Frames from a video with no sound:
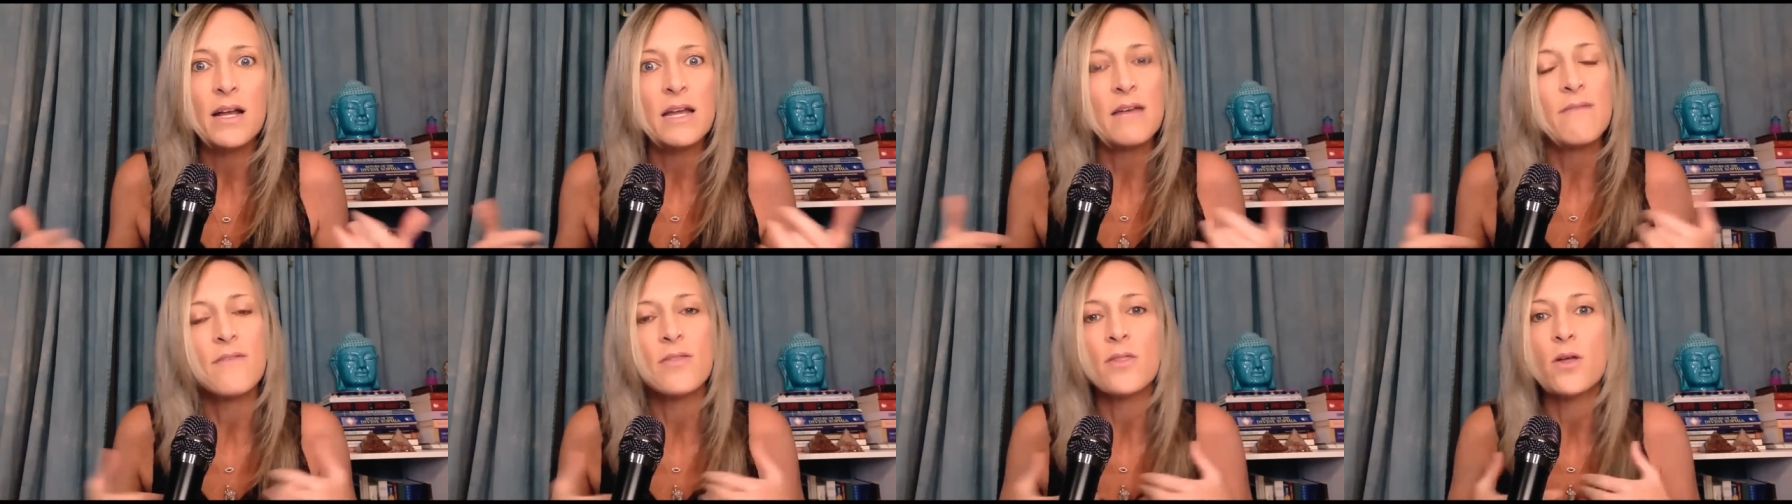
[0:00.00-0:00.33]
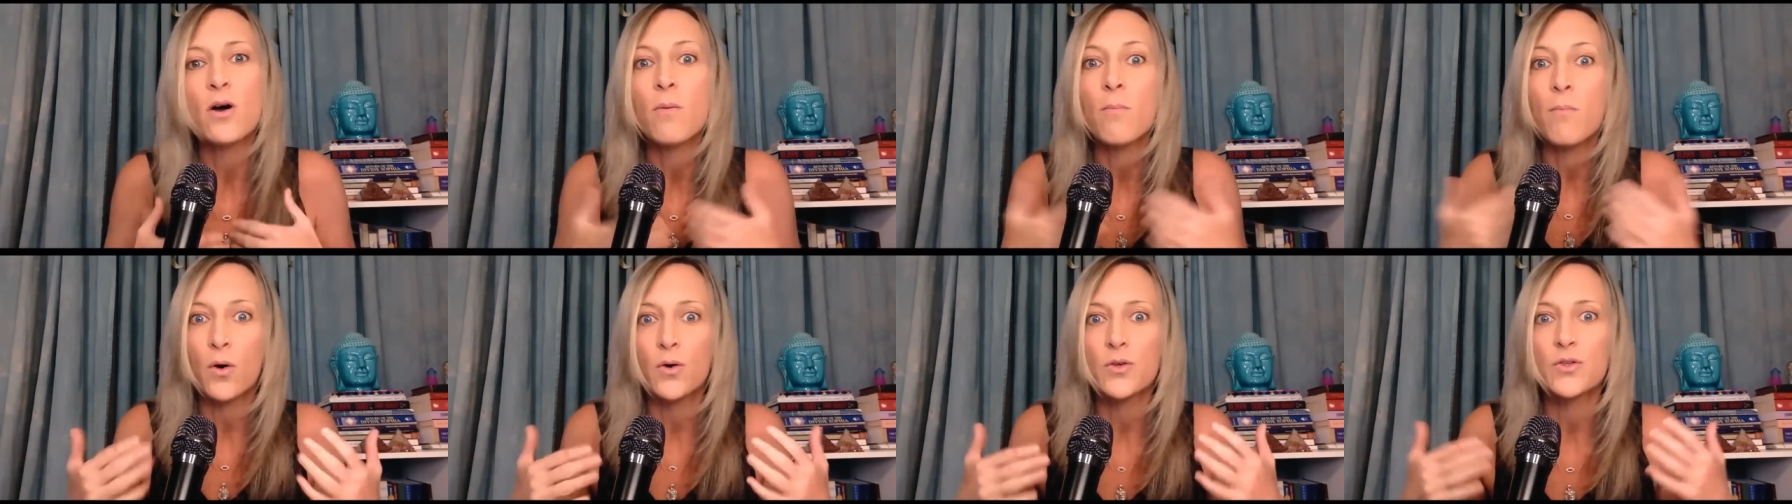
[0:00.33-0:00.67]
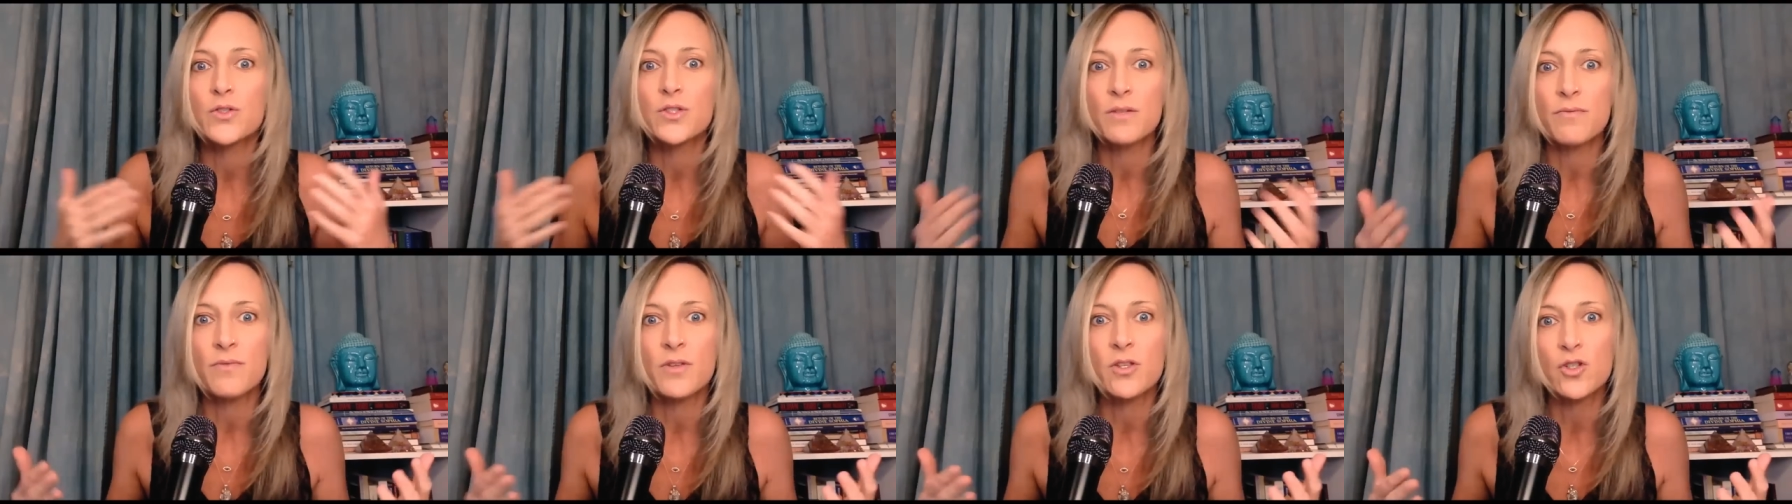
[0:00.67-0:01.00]
even though
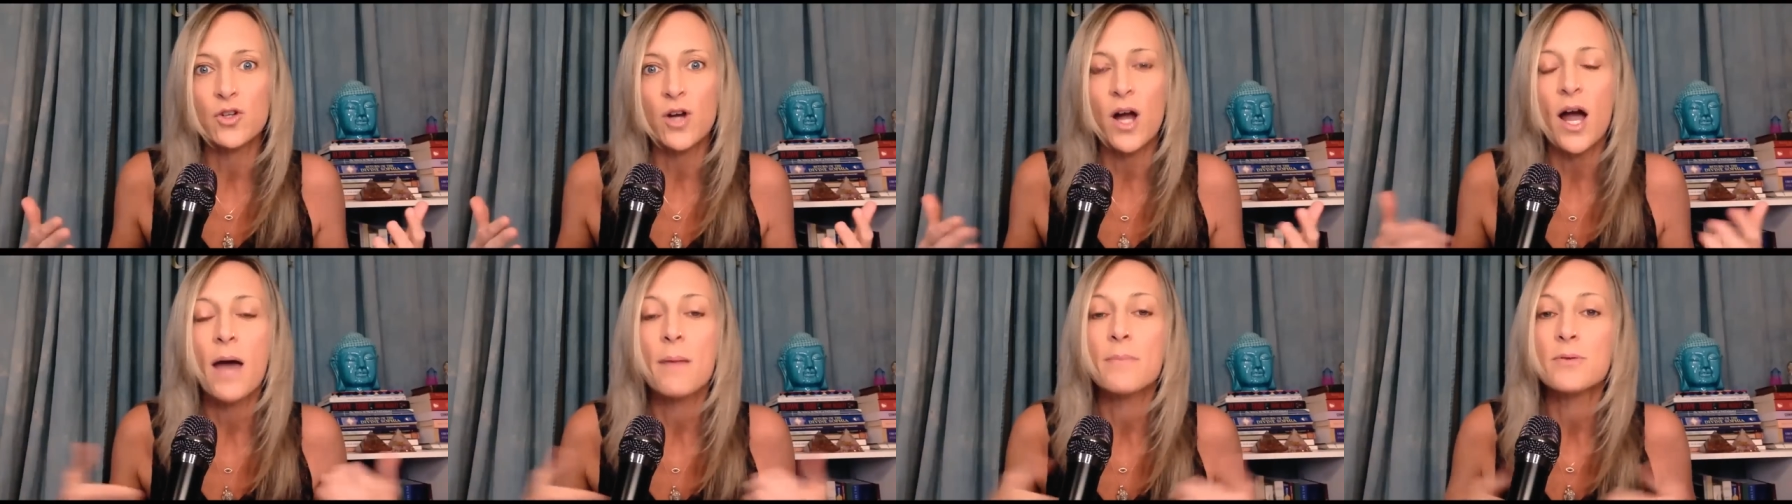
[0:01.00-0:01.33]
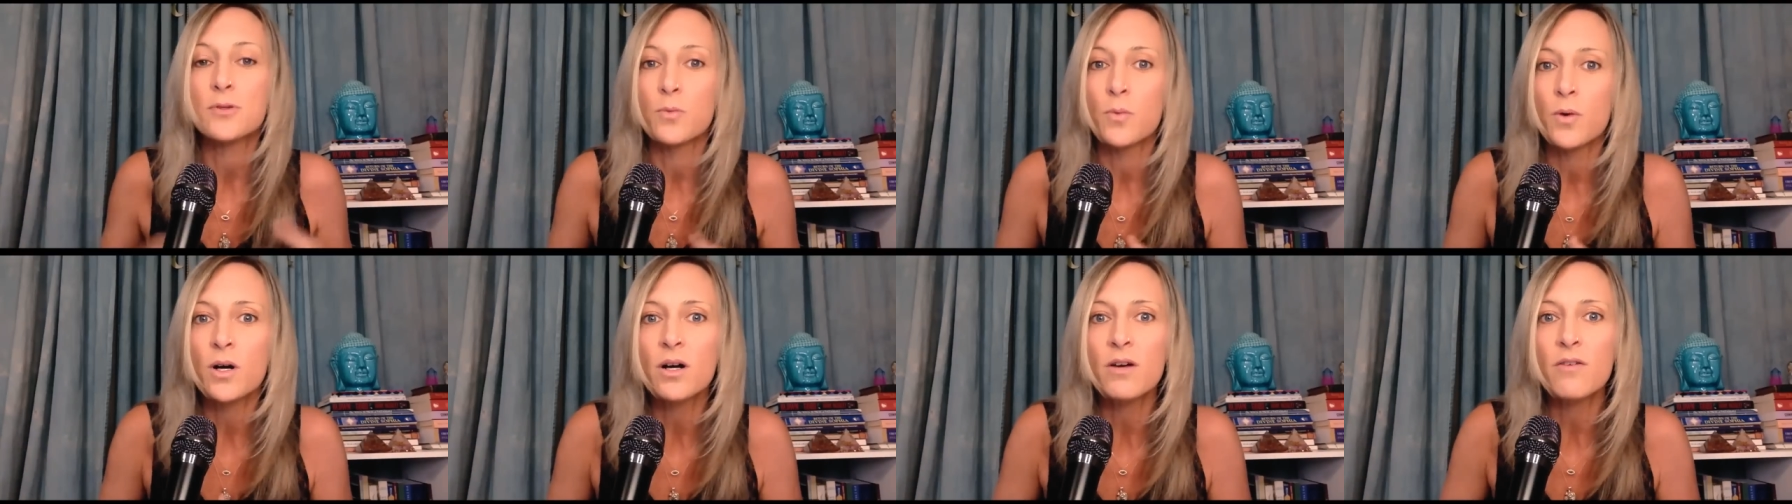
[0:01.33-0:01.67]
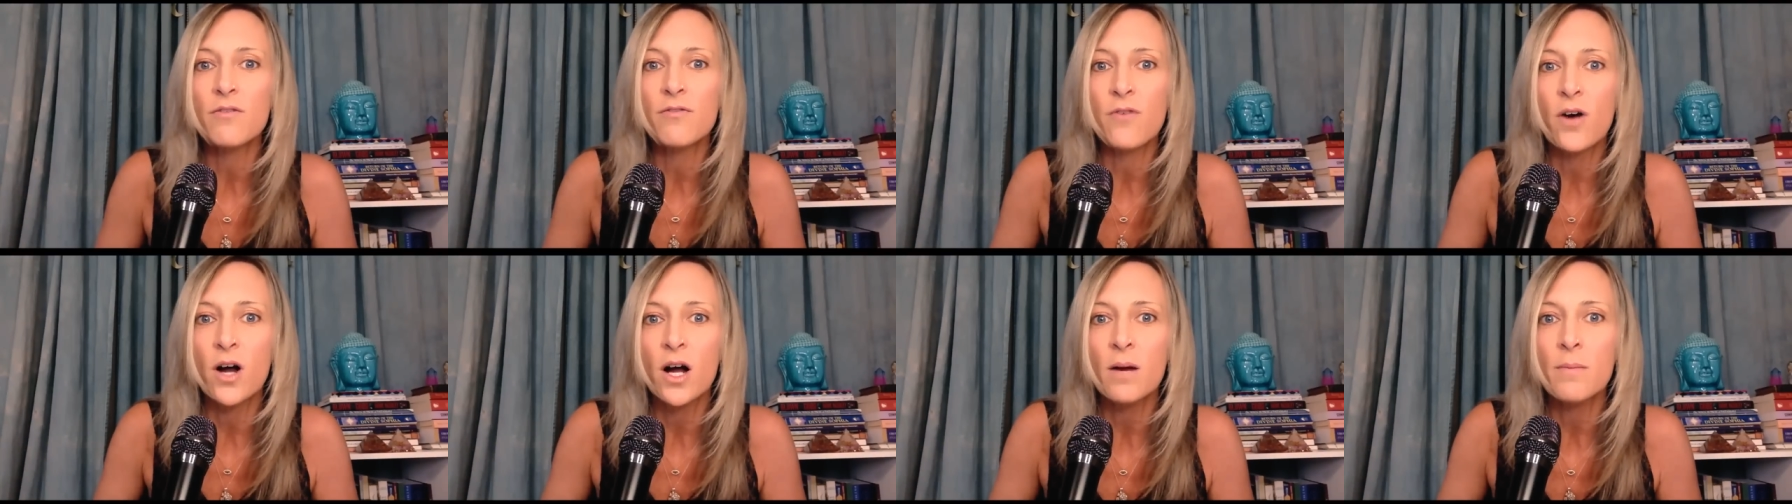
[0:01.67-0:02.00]
most of the tribes
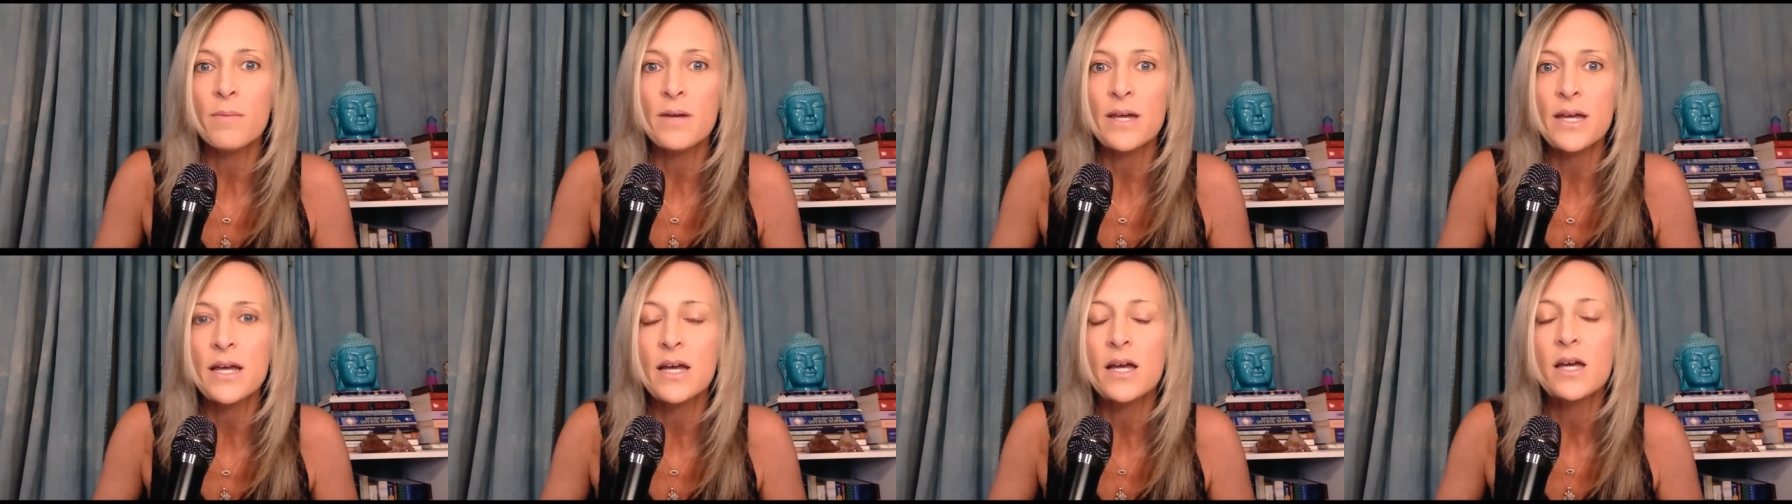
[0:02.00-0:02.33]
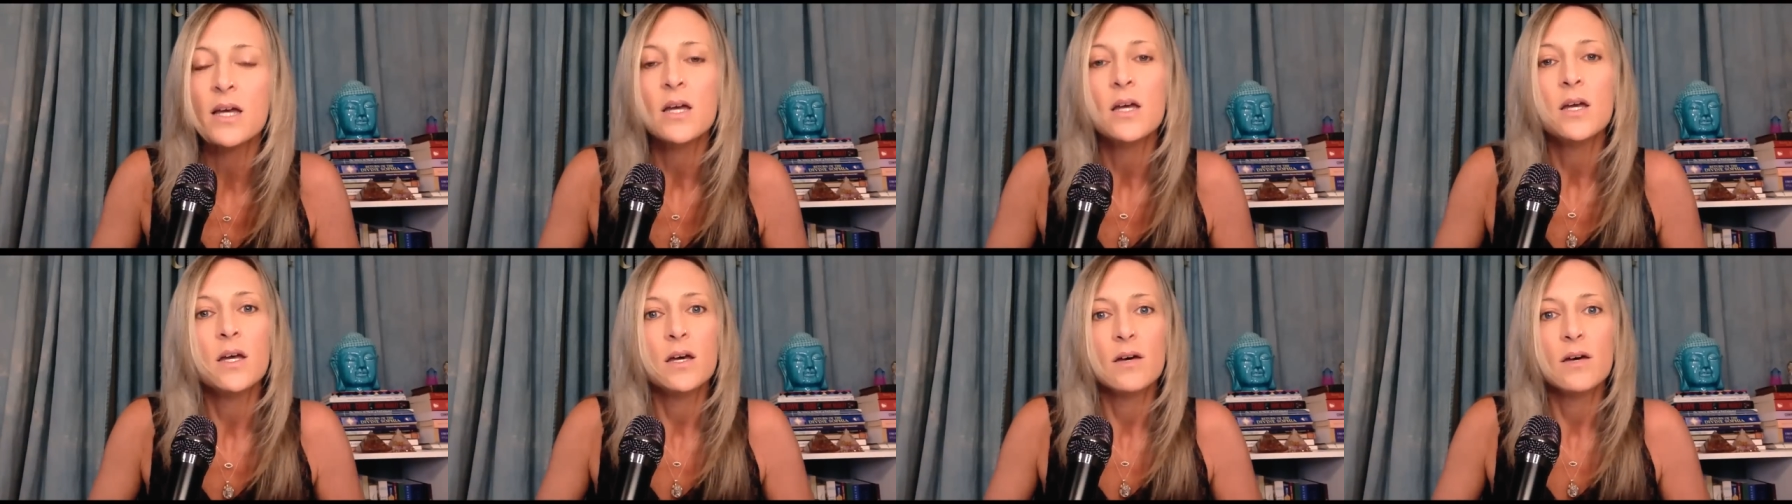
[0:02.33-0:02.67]
were farming